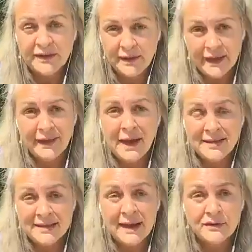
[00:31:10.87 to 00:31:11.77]
the
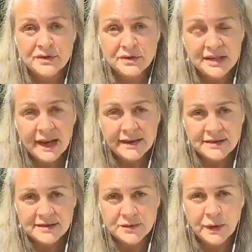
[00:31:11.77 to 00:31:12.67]
lions. They have 2
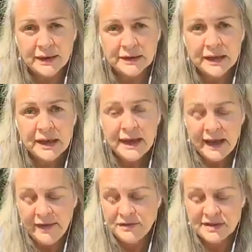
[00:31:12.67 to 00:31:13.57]
tigers as well,
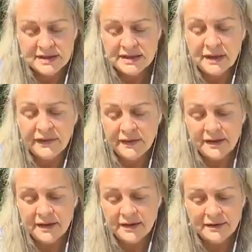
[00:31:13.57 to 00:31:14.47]
and they've just suffered
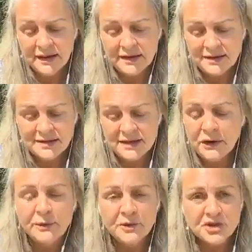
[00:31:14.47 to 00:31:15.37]
a
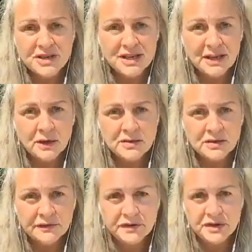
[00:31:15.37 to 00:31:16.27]
terrible tragic loss
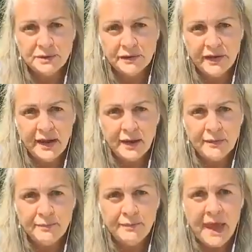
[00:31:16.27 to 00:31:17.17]
of 2 of their
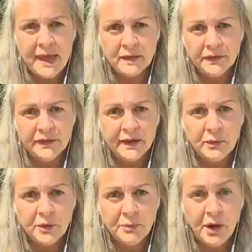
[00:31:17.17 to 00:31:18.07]
males that
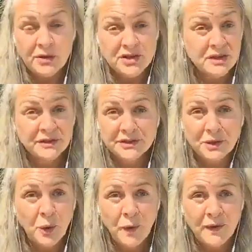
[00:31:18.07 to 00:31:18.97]
were poached after
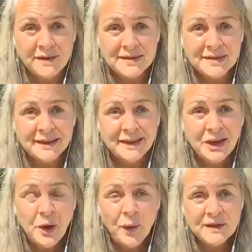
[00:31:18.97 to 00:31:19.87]
all this
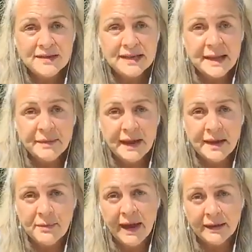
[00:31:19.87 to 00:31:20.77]
time getting
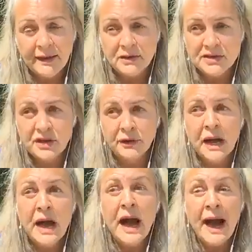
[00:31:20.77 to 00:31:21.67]
back there. So
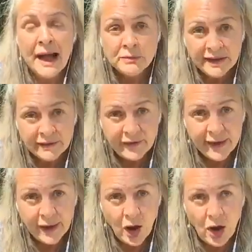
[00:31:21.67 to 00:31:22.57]
I'm
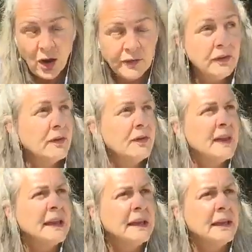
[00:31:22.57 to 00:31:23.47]
leaving on
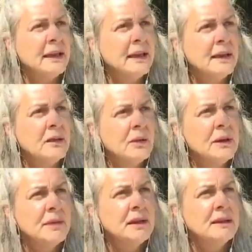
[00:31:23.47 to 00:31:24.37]
when
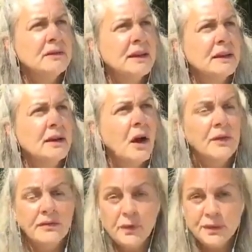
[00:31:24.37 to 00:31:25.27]
am I leaving? On the
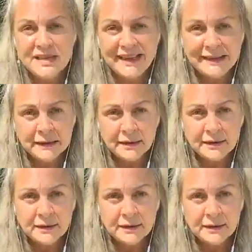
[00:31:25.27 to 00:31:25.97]
14th